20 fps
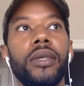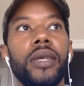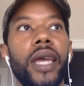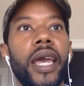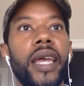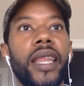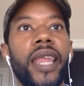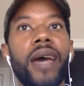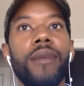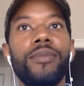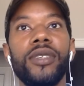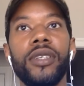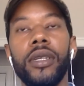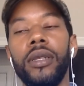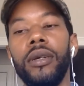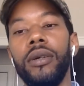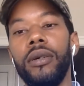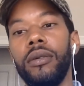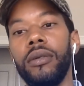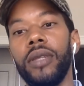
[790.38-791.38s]
an
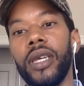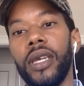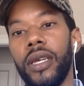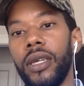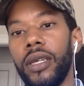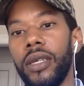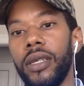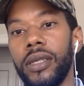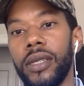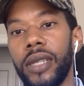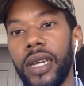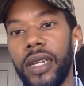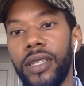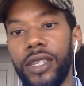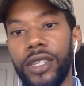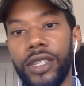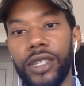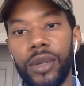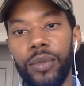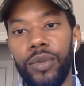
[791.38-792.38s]
absolute is that
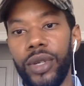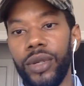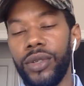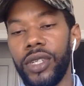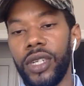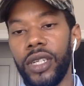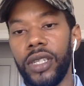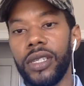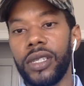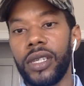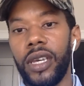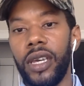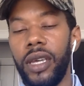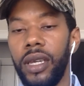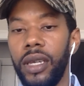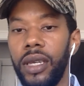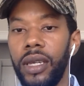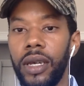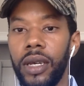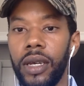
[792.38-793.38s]
distribution is
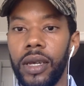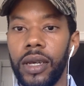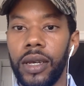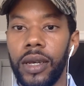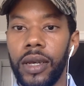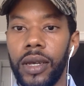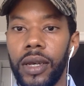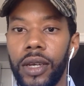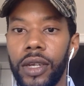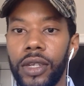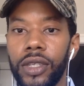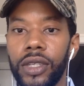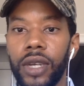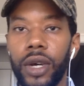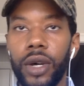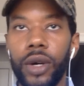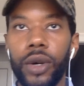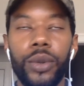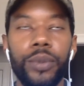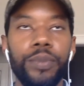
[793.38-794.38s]
king.
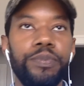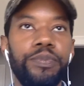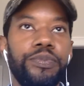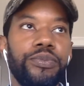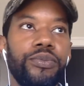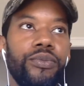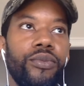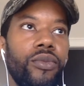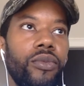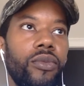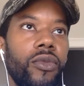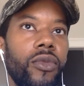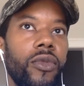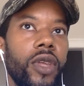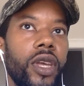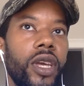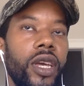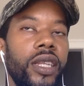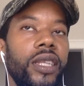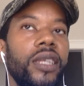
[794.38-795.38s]
So
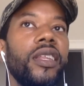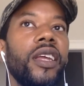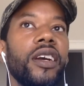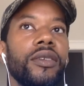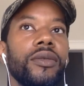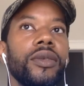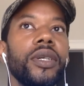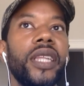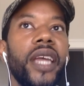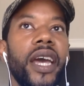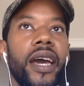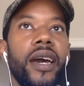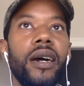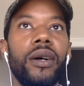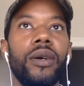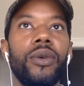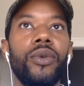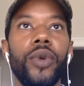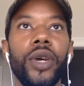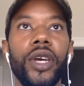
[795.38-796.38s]
in an era
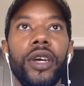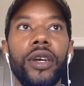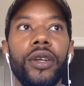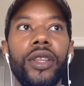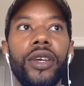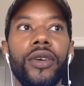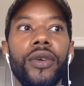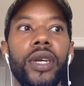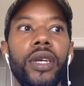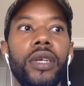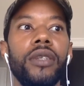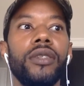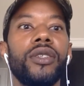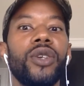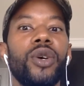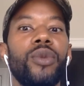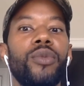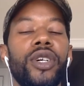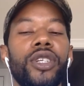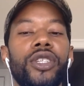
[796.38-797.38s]
now where there is
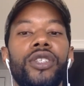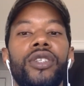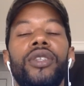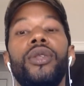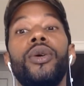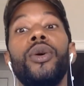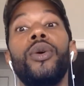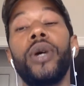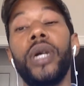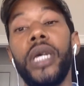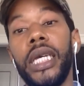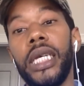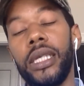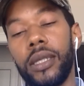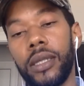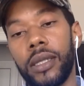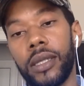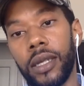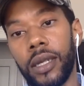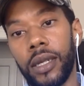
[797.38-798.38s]
so much
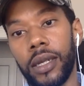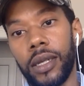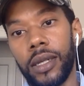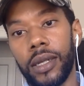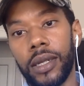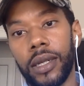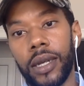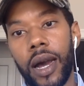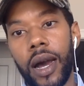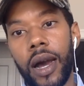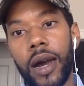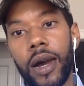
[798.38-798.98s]
noise, you